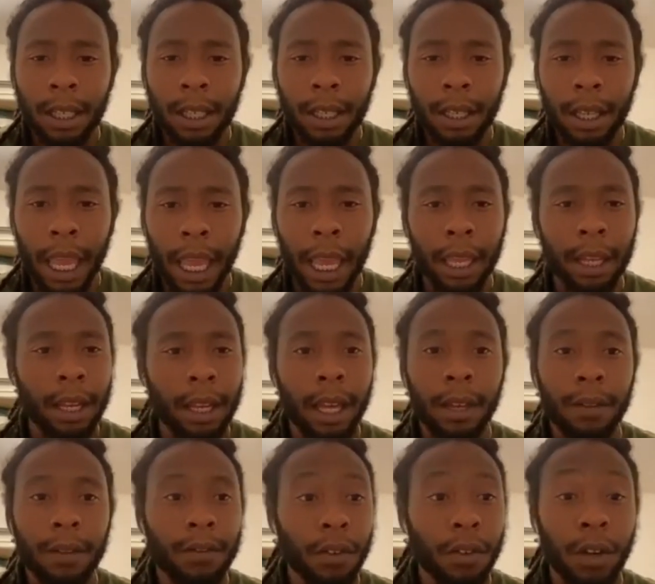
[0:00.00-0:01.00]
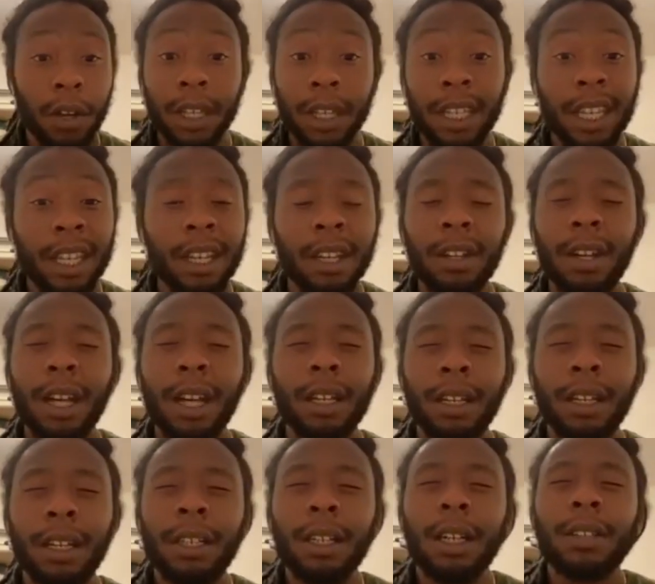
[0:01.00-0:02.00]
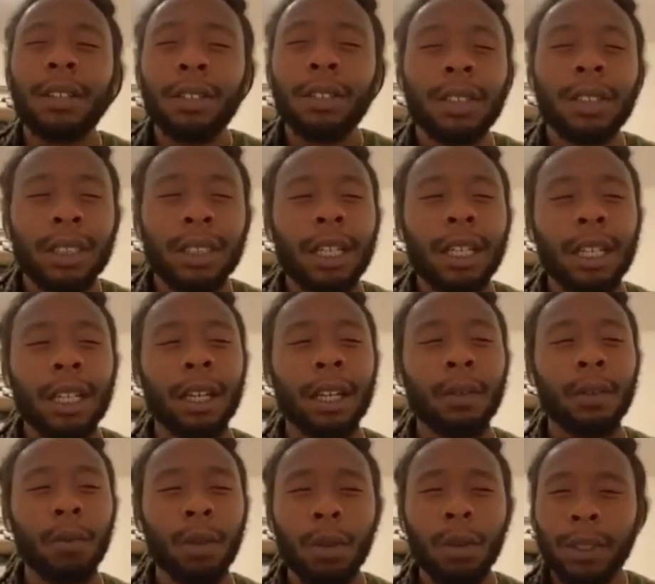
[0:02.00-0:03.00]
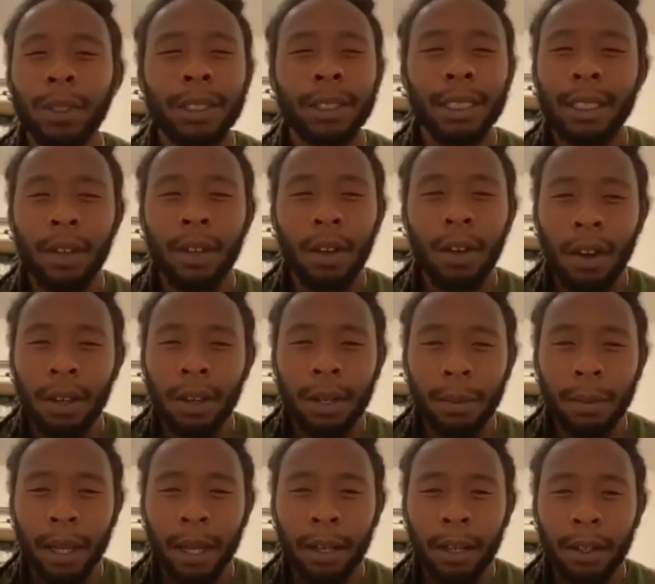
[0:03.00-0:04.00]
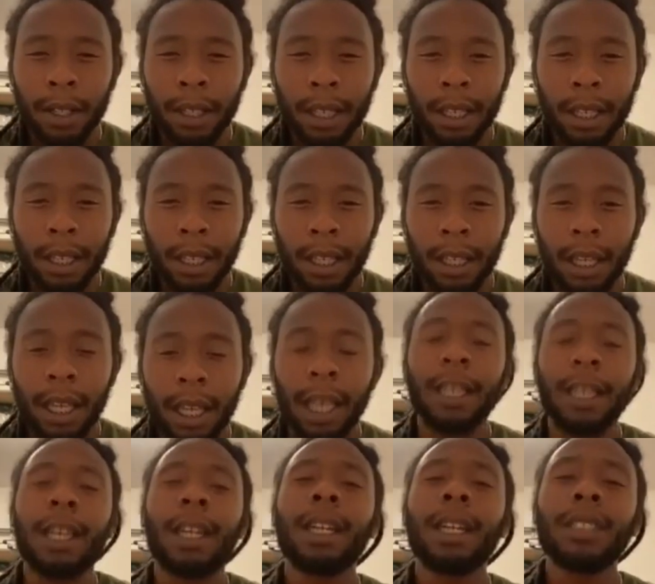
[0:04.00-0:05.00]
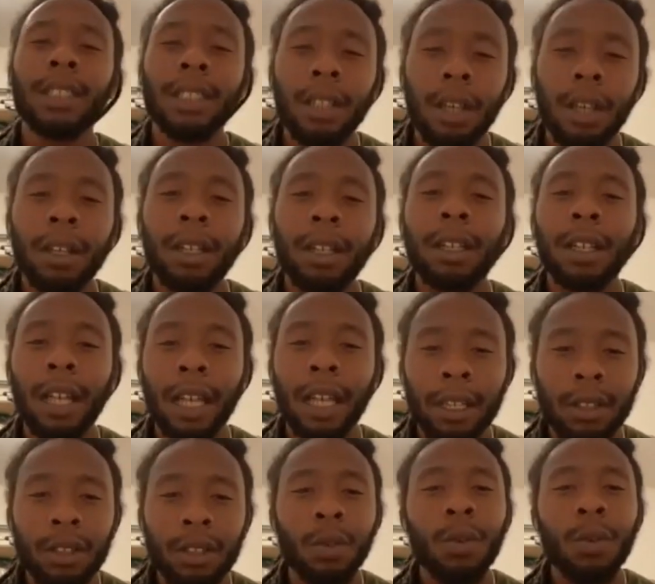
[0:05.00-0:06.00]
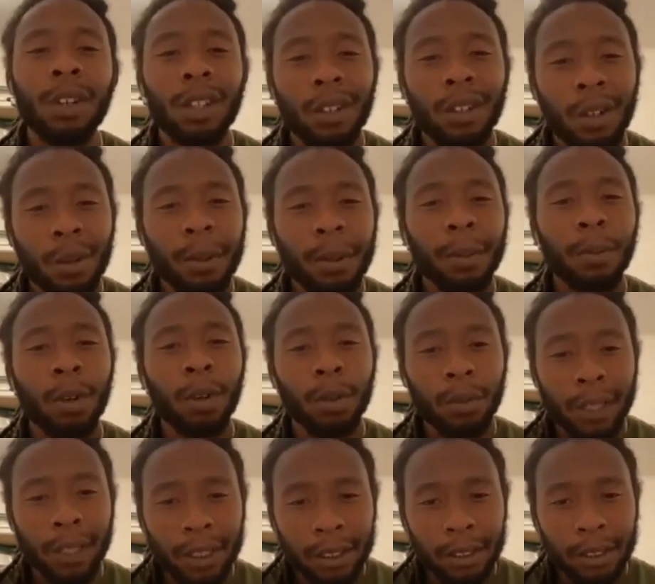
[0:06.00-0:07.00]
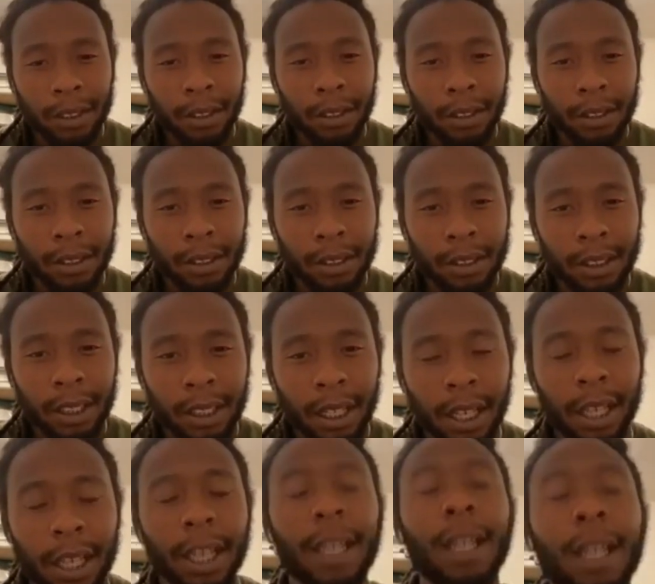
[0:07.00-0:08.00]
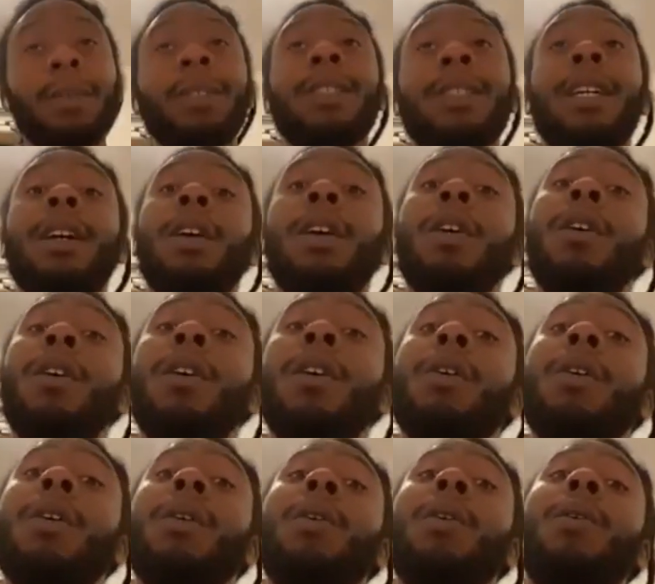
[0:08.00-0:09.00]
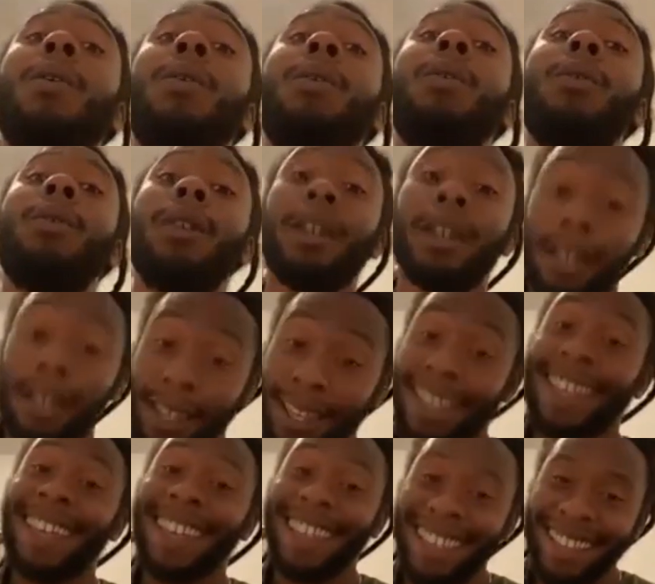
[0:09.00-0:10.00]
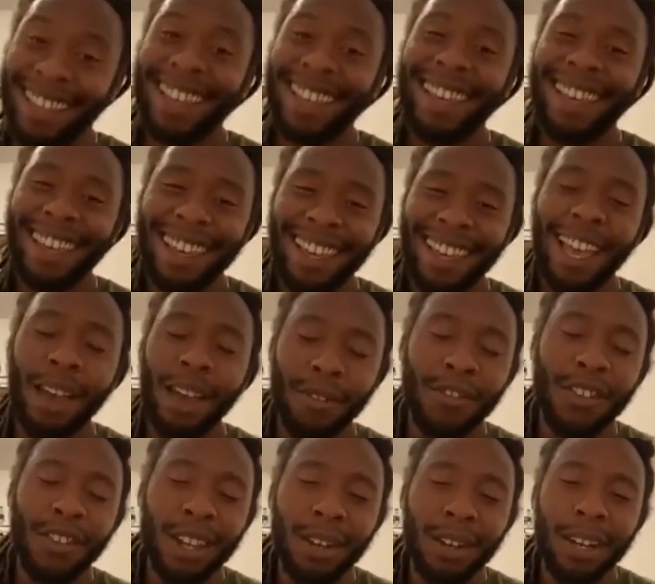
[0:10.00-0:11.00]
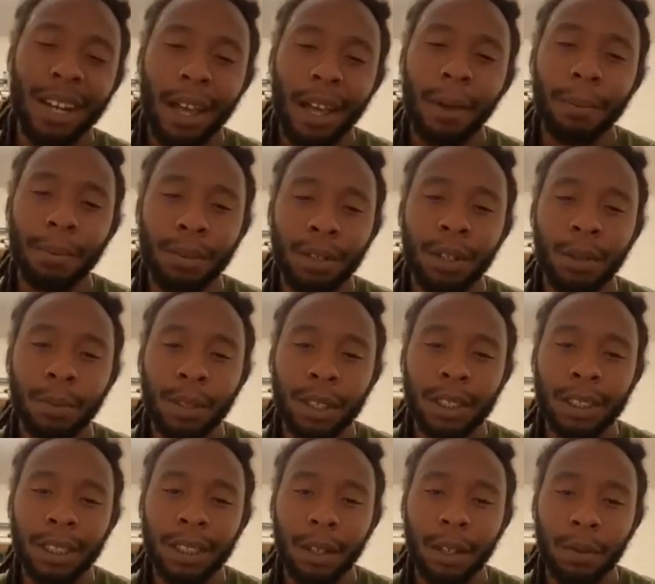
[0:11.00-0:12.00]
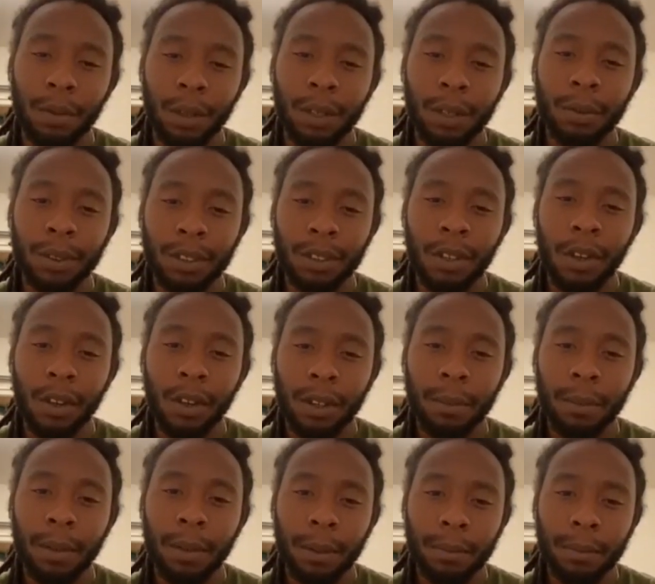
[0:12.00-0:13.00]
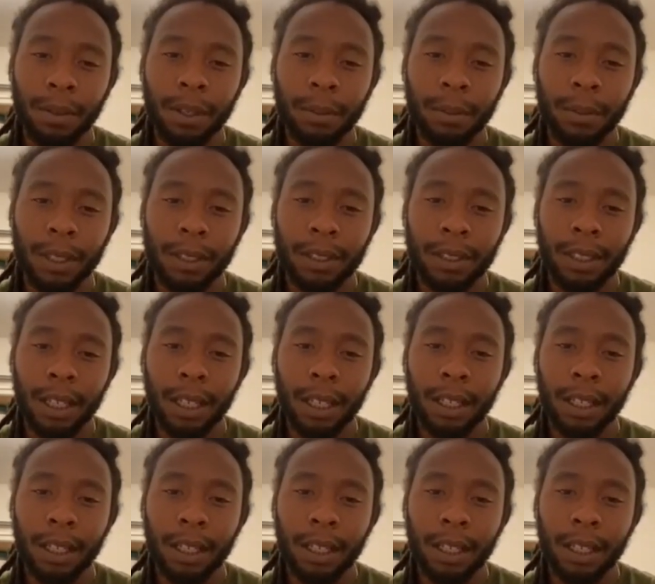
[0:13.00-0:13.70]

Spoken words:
And like for a year, I couldn't understand like what was he talking about. And then I started like doing a little bit more research, and I was like, oh, I figured out pretty much like what he was talking about, pretty much. Like,